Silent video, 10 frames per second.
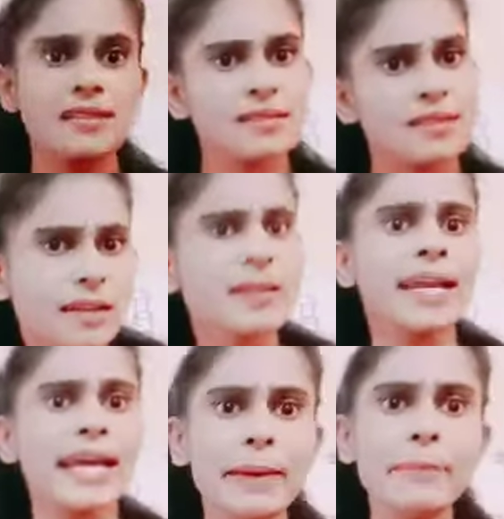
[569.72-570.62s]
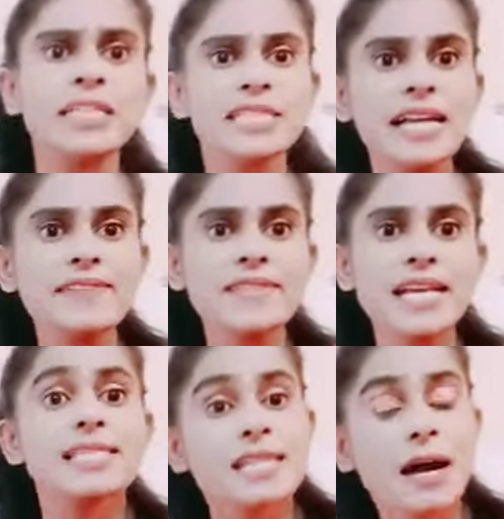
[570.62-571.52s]
The name itself says
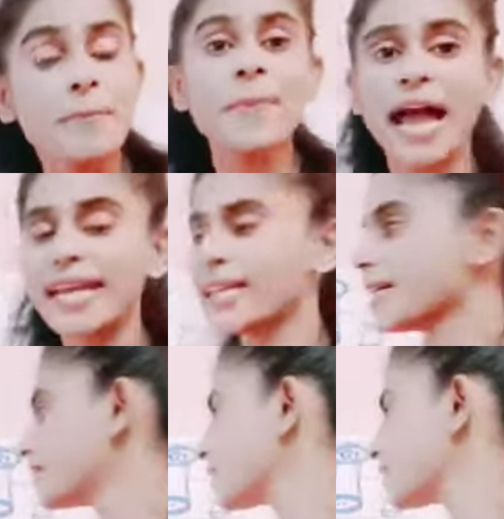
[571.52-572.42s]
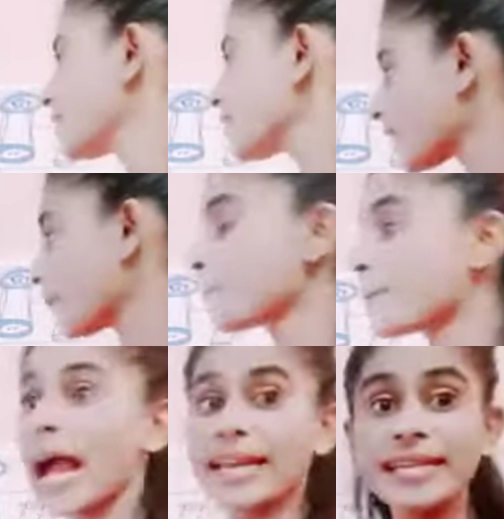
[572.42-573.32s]
companion.
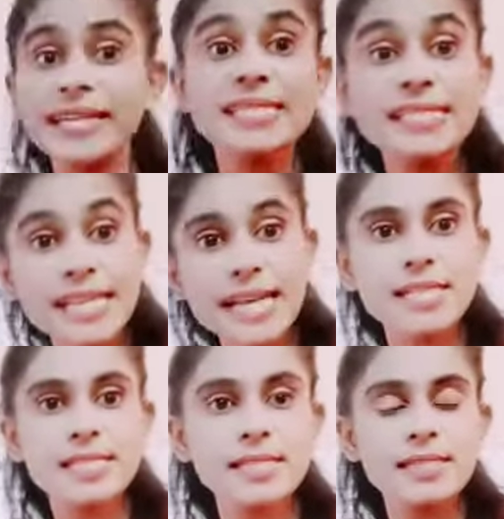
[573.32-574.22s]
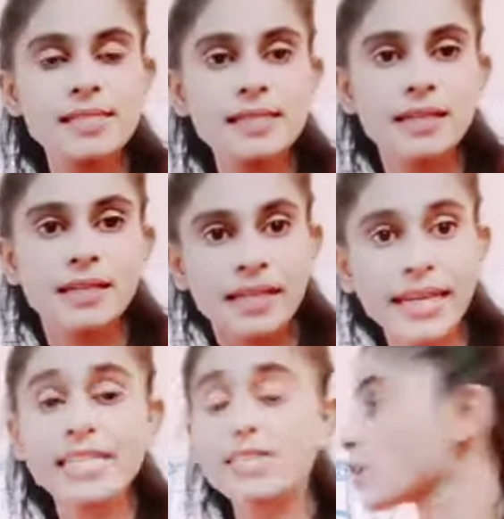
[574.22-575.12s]
Companion cells. Yes,
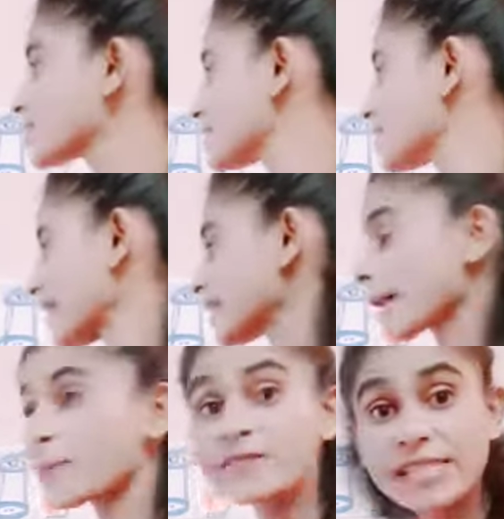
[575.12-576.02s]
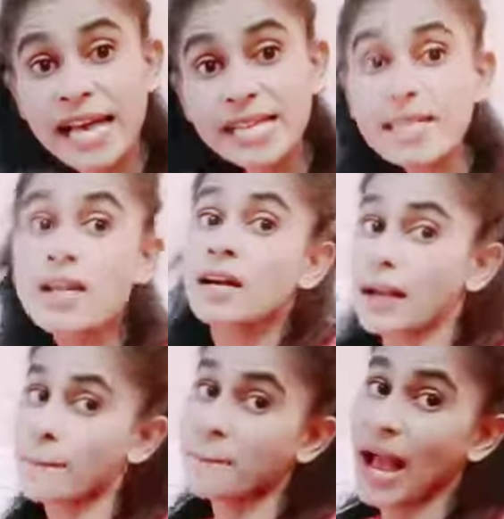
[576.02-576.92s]
what is the second type of cells?
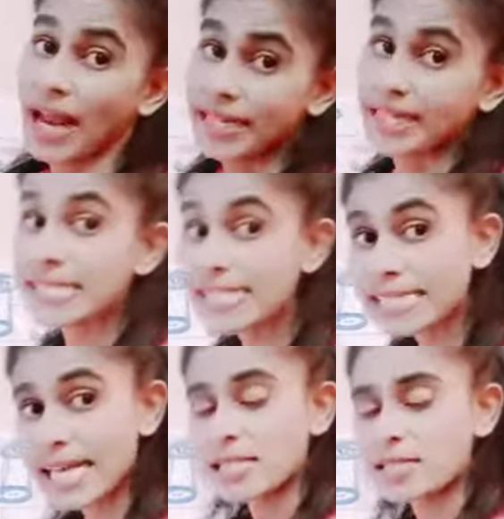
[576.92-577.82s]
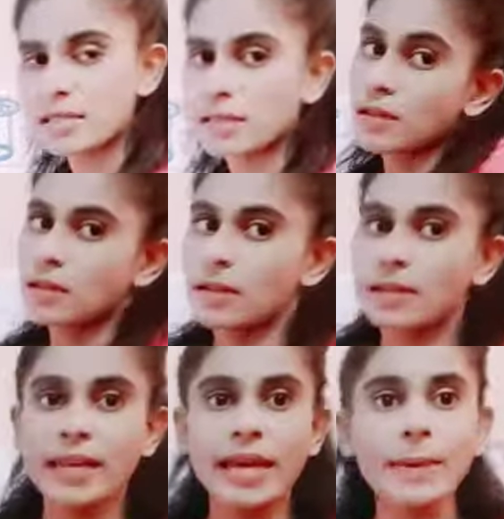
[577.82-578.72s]
Companion cells. Name
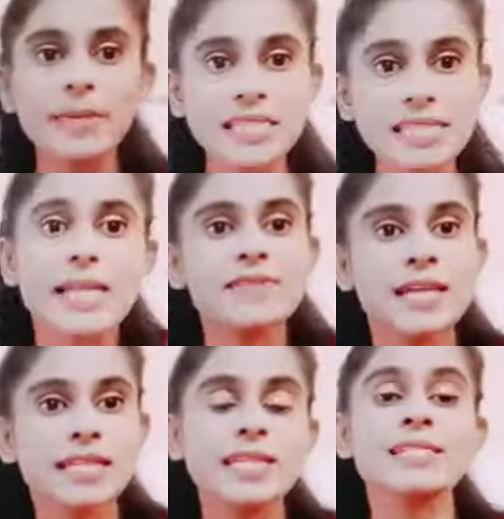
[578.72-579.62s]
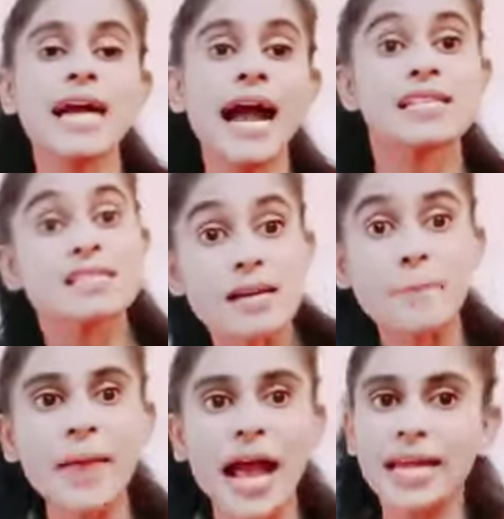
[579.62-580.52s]
itself suggests guys
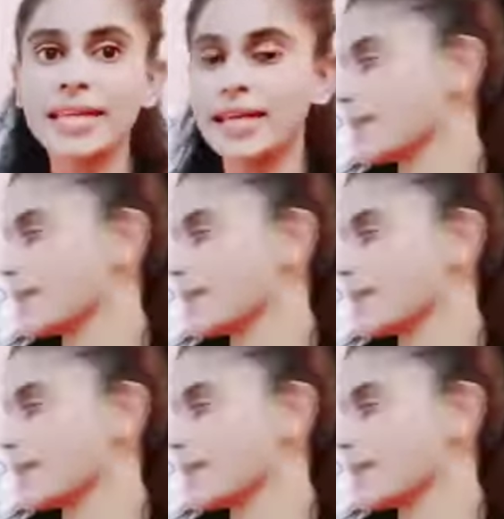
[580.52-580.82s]
companion.